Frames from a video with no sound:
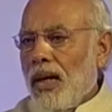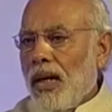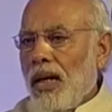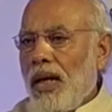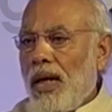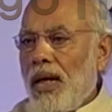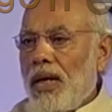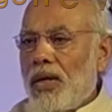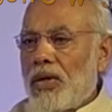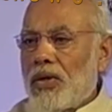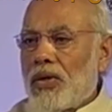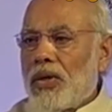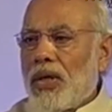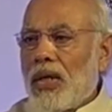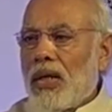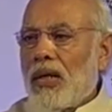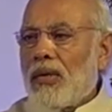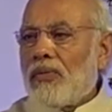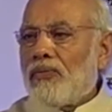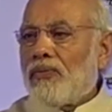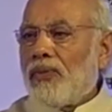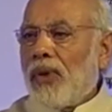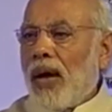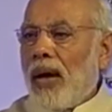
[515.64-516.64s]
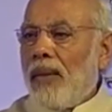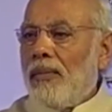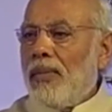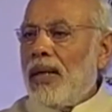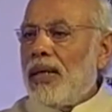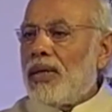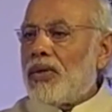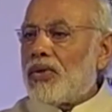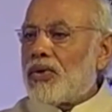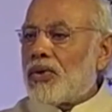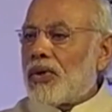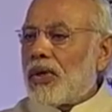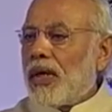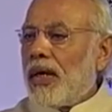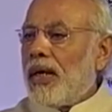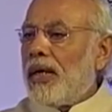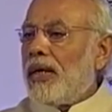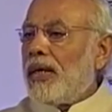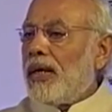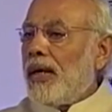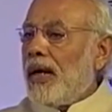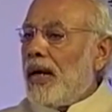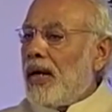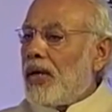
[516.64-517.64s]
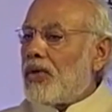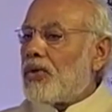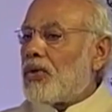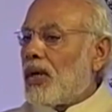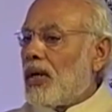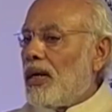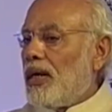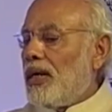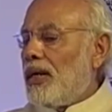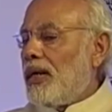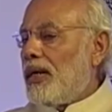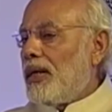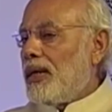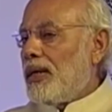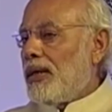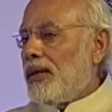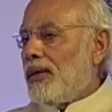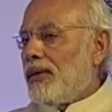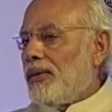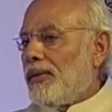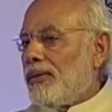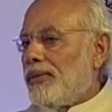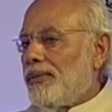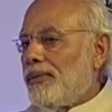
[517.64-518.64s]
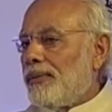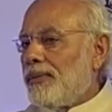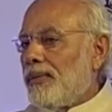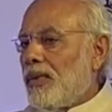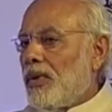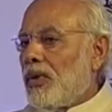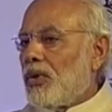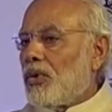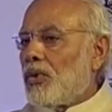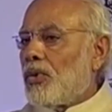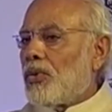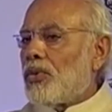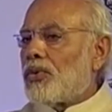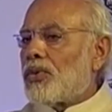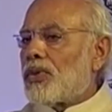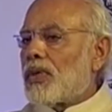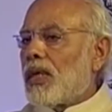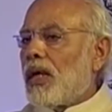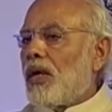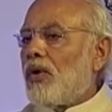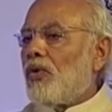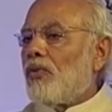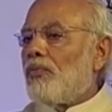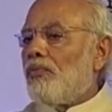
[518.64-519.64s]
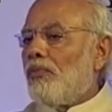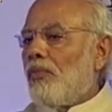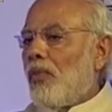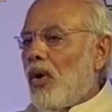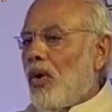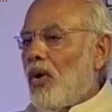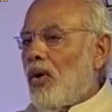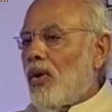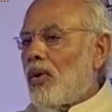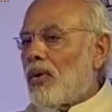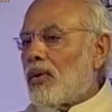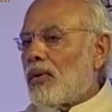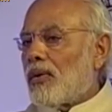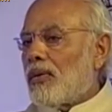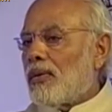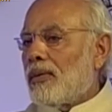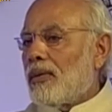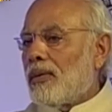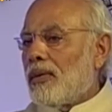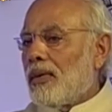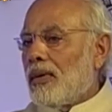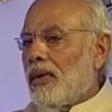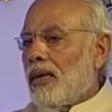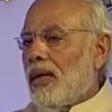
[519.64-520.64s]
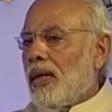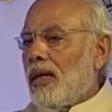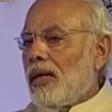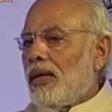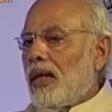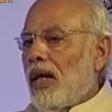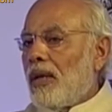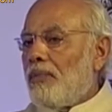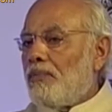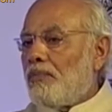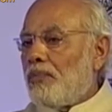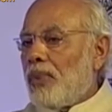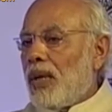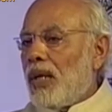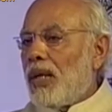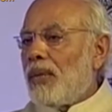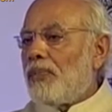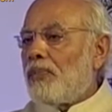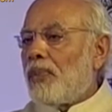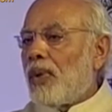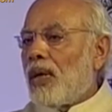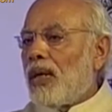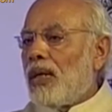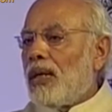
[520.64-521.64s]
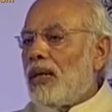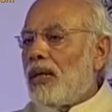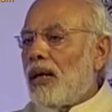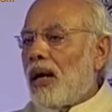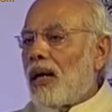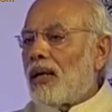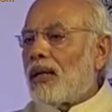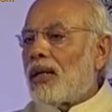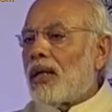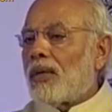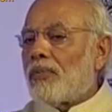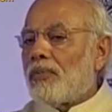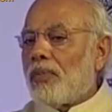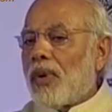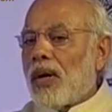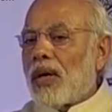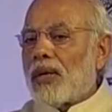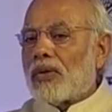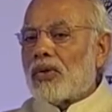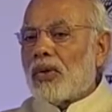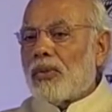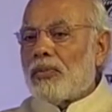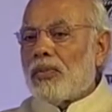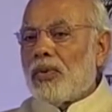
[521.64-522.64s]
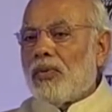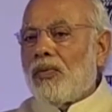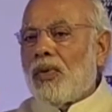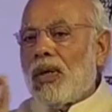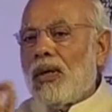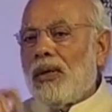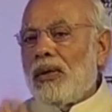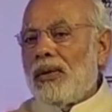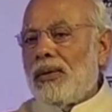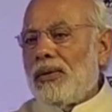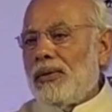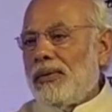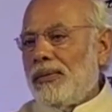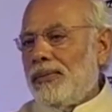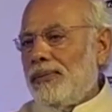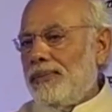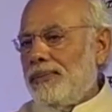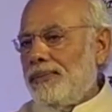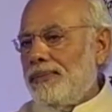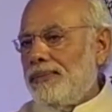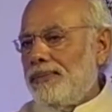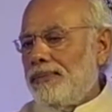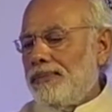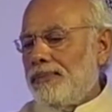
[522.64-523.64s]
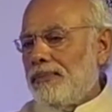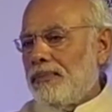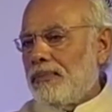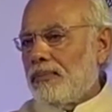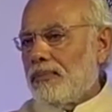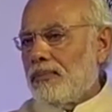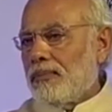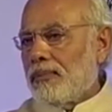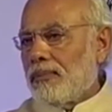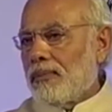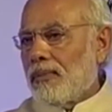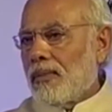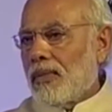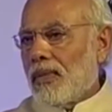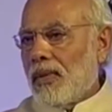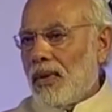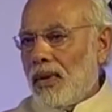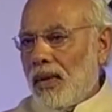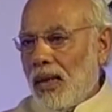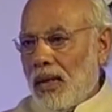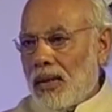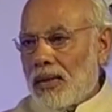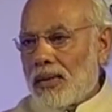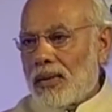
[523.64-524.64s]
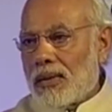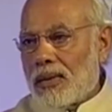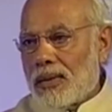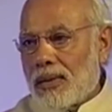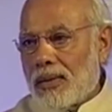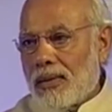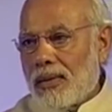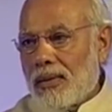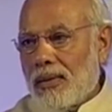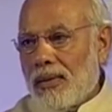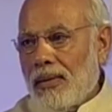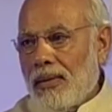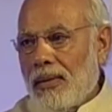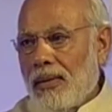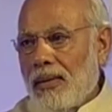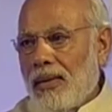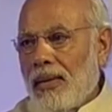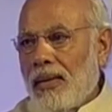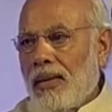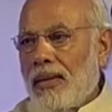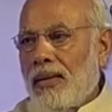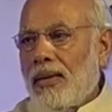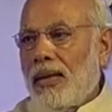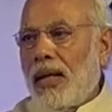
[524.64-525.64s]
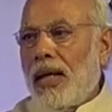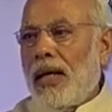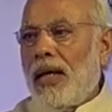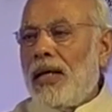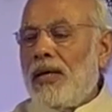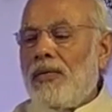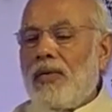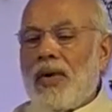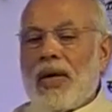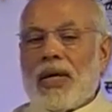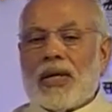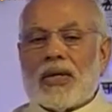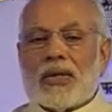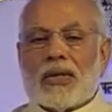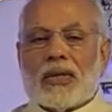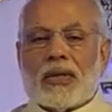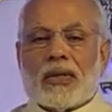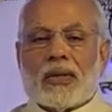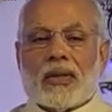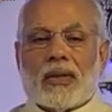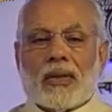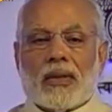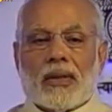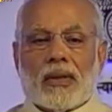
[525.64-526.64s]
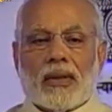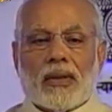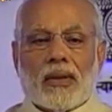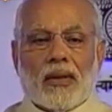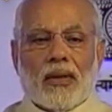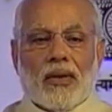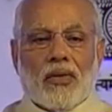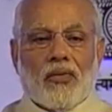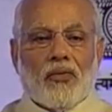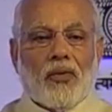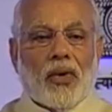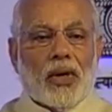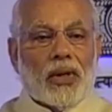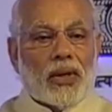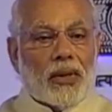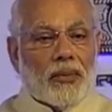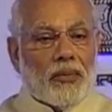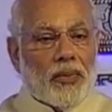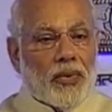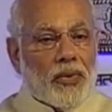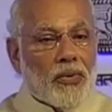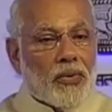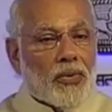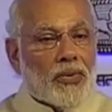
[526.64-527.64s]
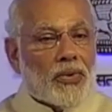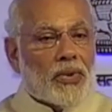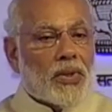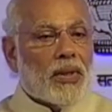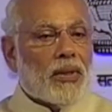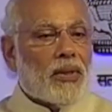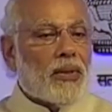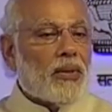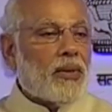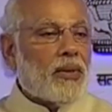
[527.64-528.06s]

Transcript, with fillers: Asian families tend naturally to save more than people in other parts of the world. Thus, they invest for the future.